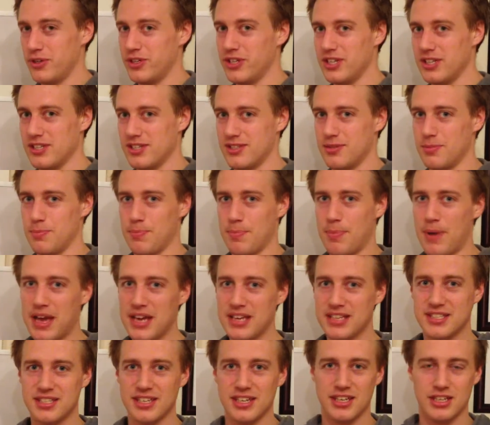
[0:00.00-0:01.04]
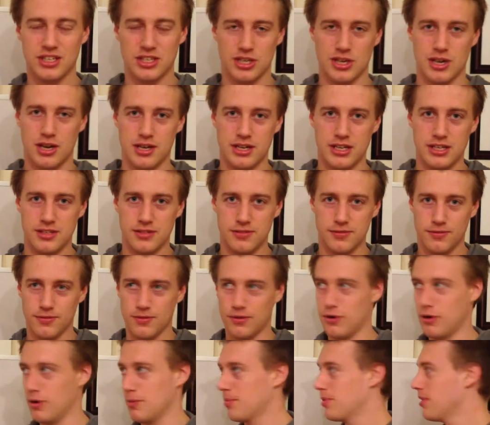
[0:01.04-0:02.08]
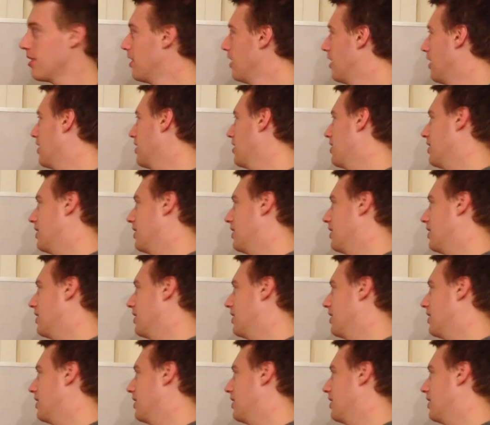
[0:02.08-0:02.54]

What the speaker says: which is the basic Chinese verb